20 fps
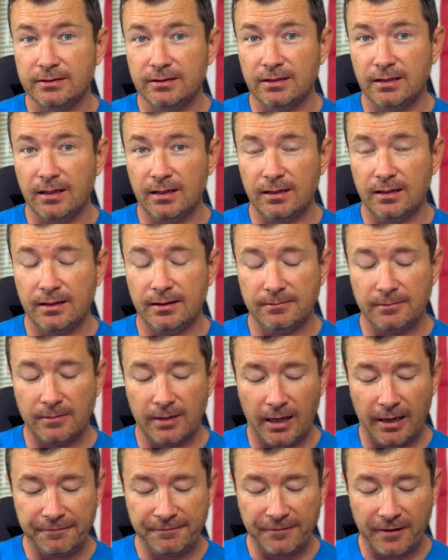Um,
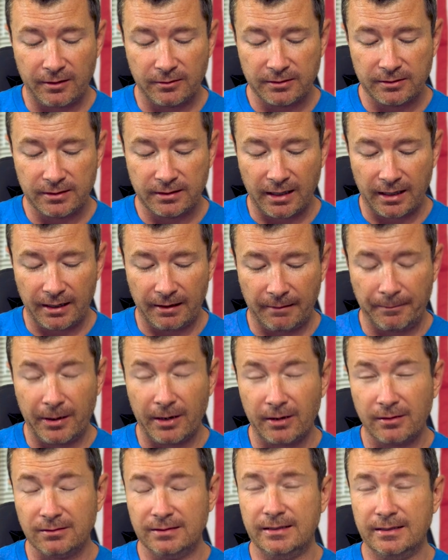I found it.
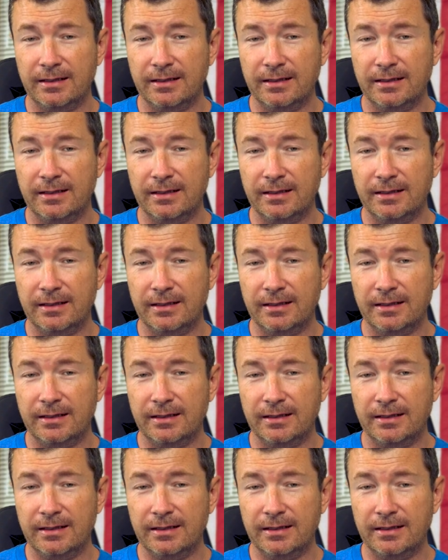Apparently,